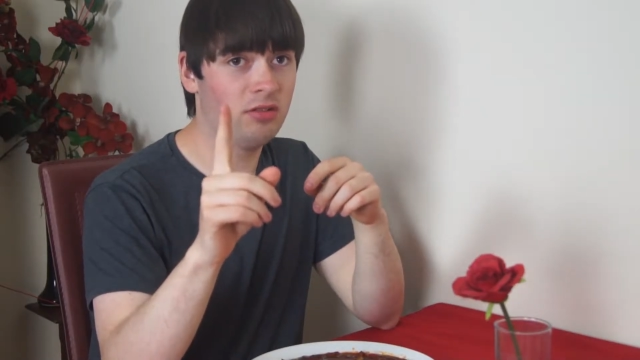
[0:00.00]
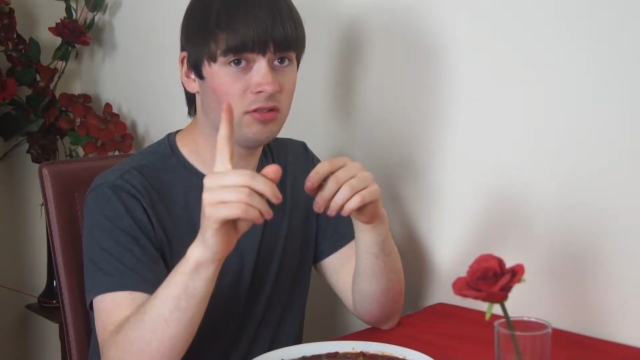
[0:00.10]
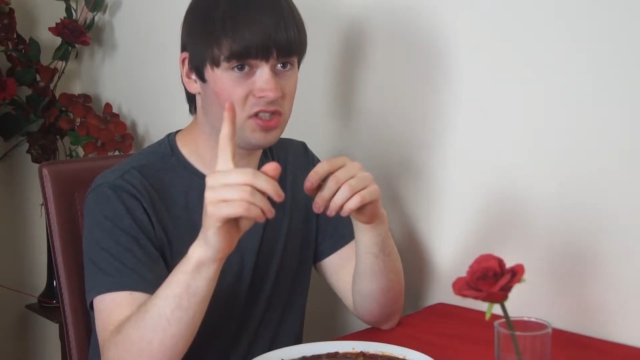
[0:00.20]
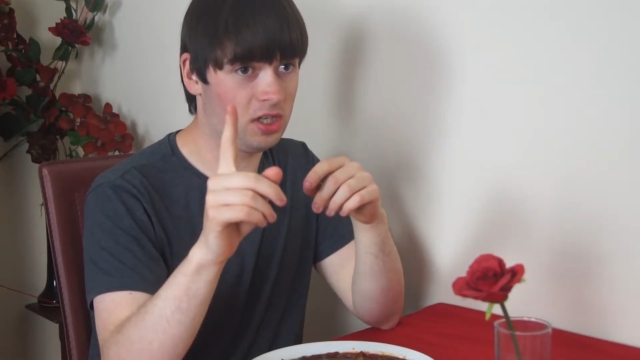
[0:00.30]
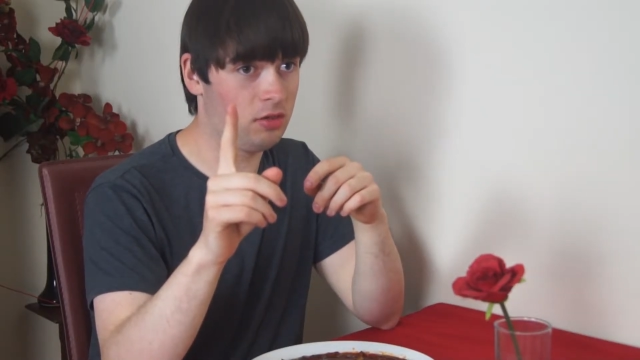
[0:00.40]

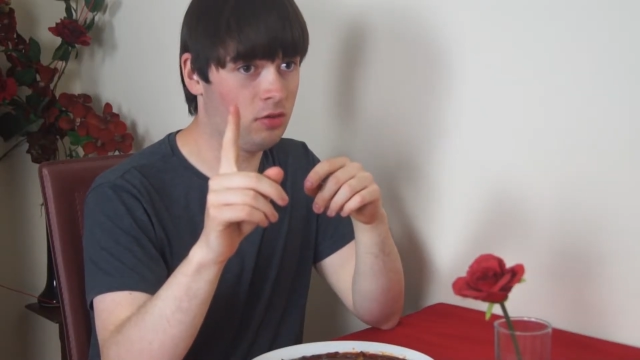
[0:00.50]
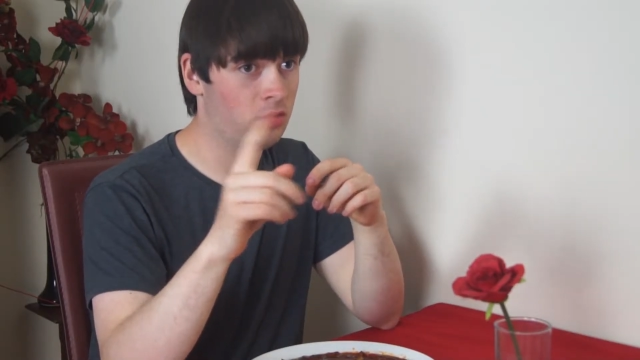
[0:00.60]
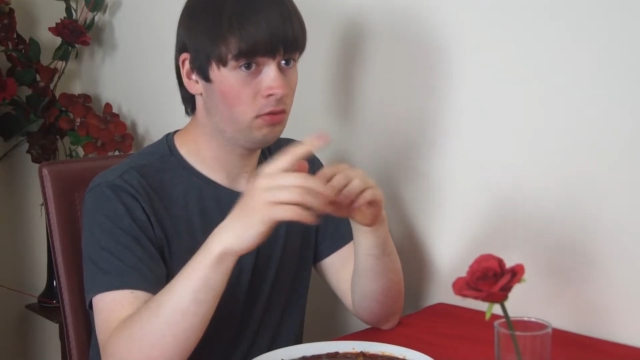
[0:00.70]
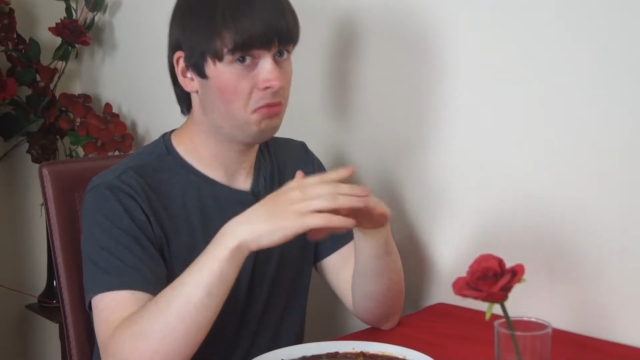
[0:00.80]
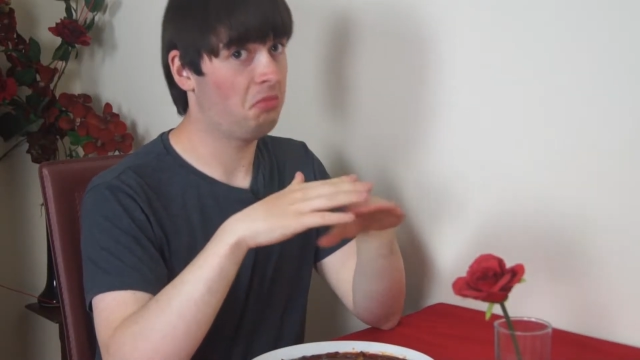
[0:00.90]
So
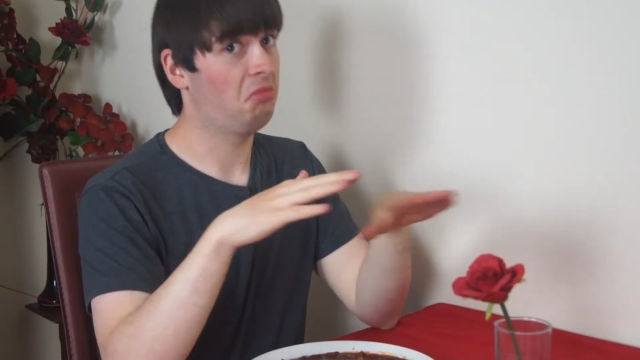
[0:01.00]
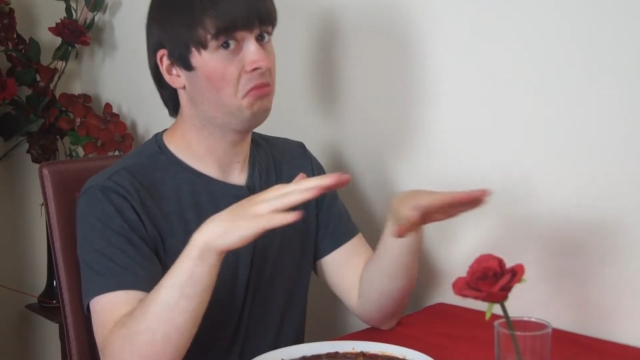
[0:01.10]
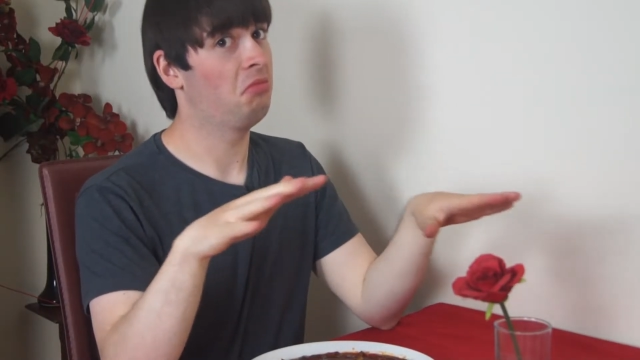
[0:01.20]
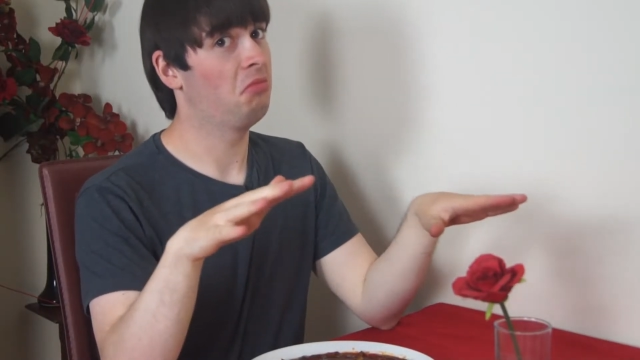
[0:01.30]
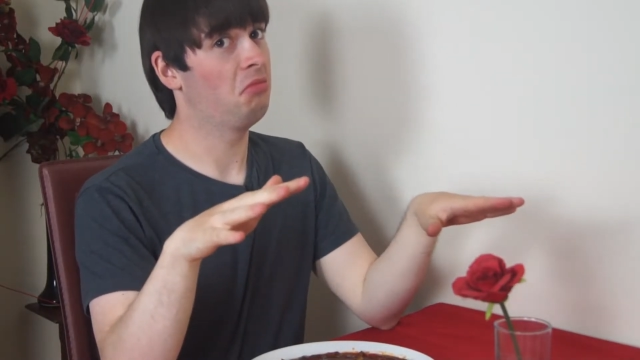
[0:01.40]

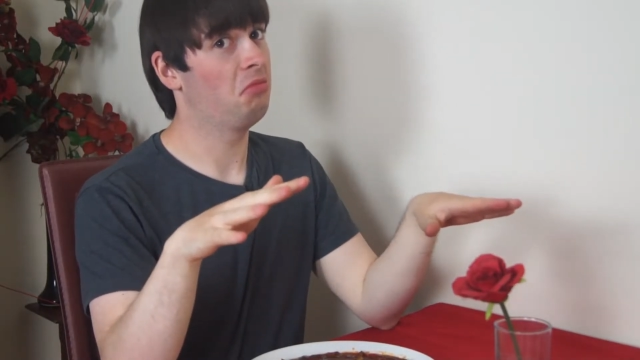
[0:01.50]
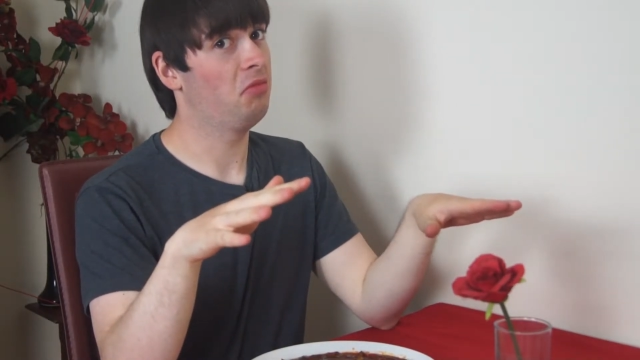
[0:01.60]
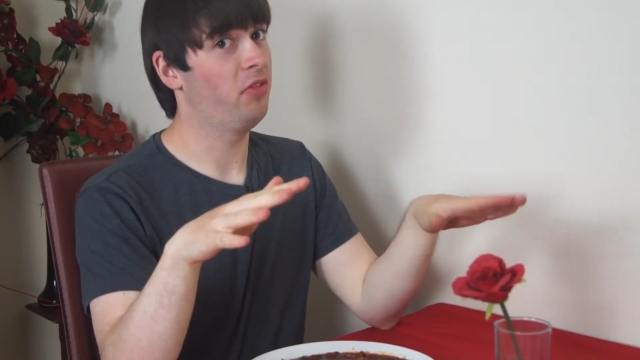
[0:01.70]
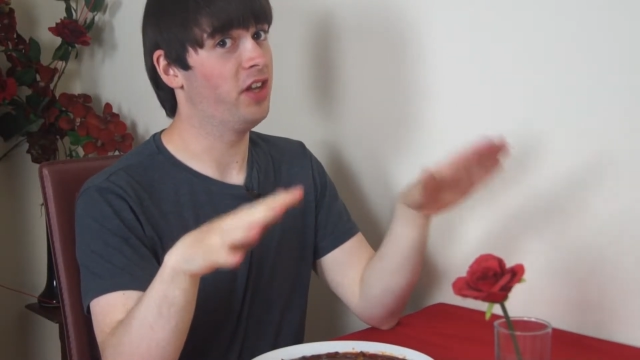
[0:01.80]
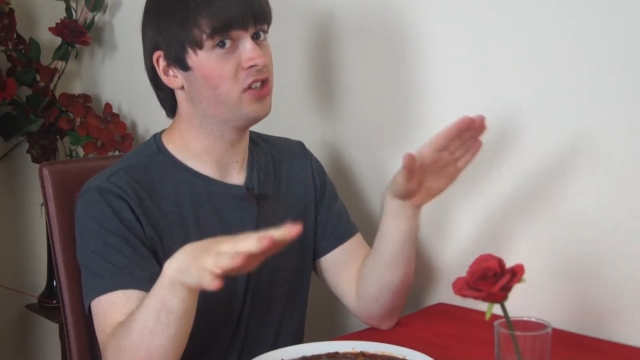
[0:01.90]

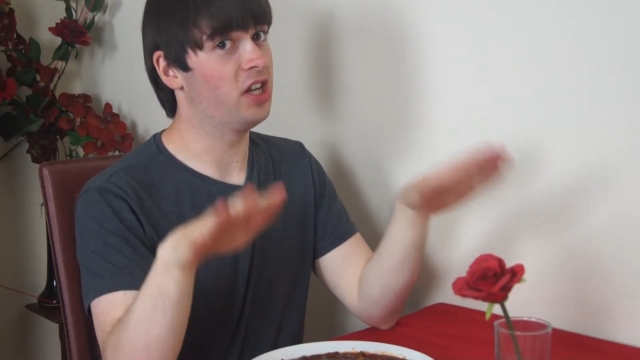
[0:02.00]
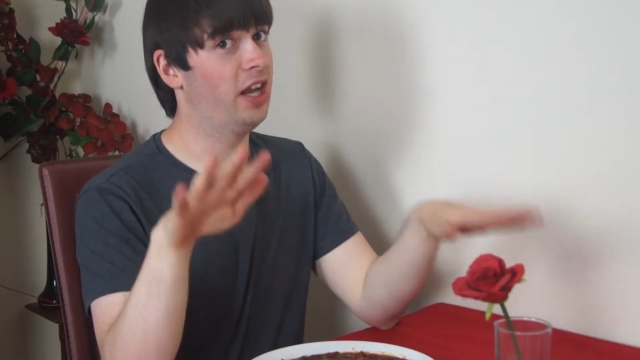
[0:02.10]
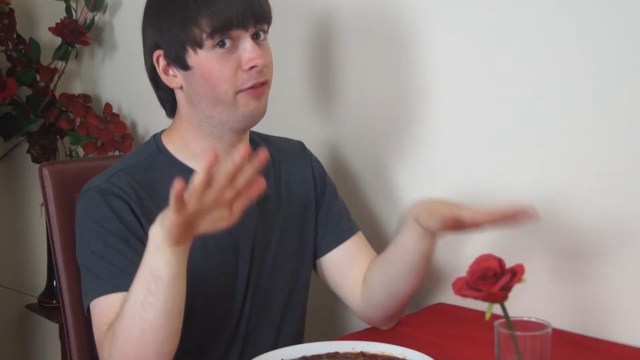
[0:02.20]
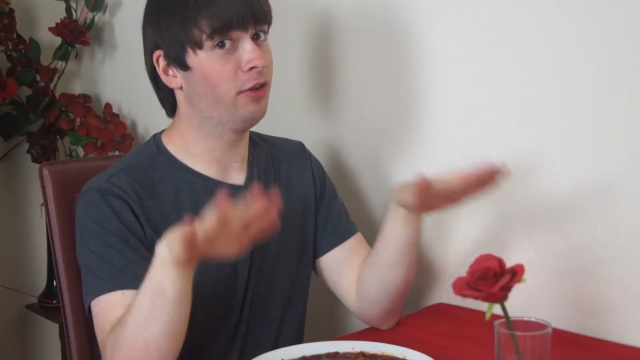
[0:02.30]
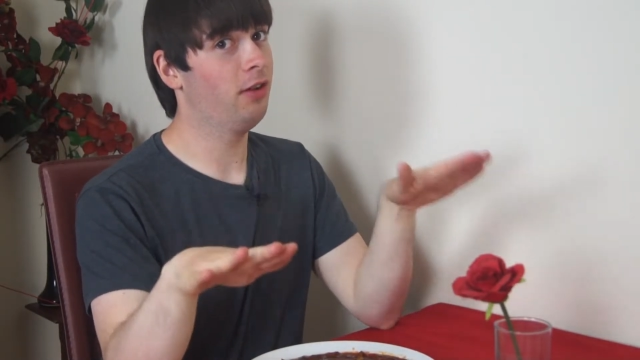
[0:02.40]
there's your
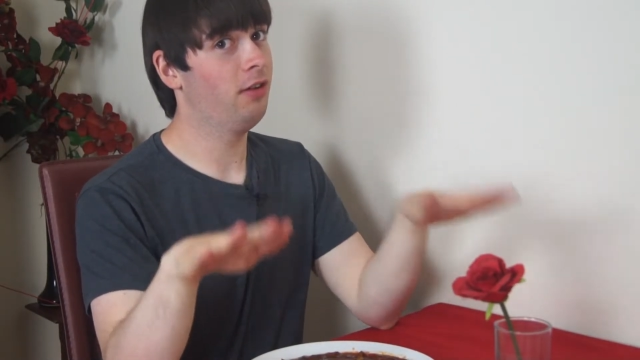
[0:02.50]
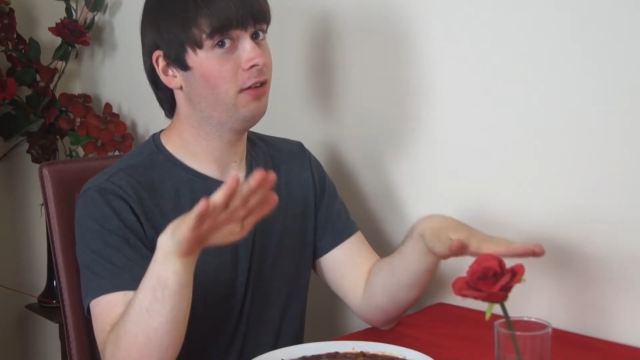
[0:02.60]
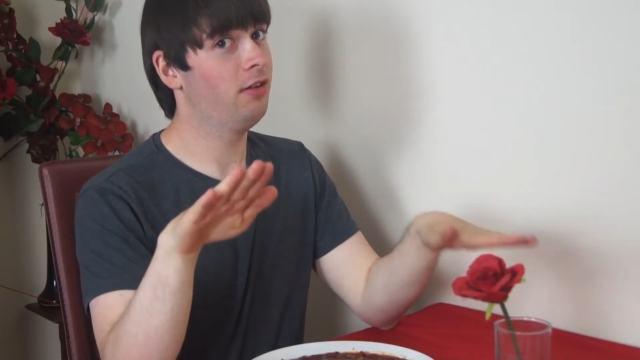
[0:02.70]
level.